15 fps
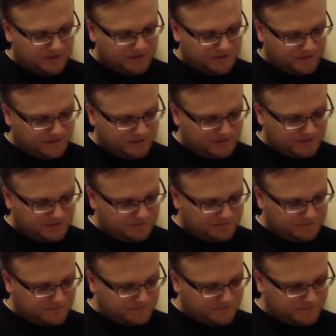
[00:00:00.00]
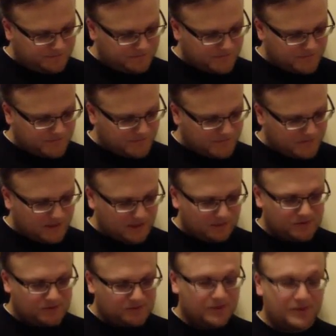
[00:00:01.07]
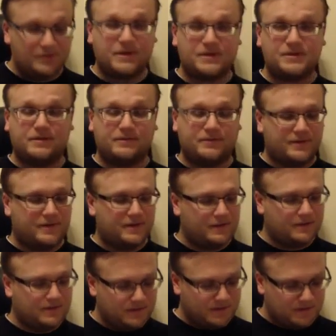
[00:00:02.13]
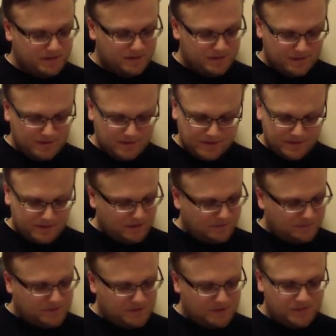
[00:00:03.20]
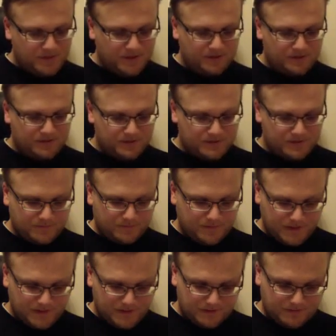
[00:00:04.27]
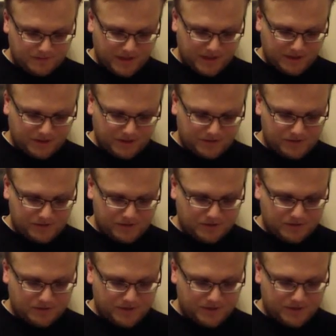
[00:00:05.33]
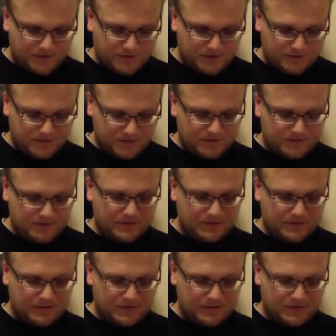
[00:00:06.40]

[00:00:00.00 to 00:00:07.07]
uh, covers pretty much everything of these beers. You've got some background stories,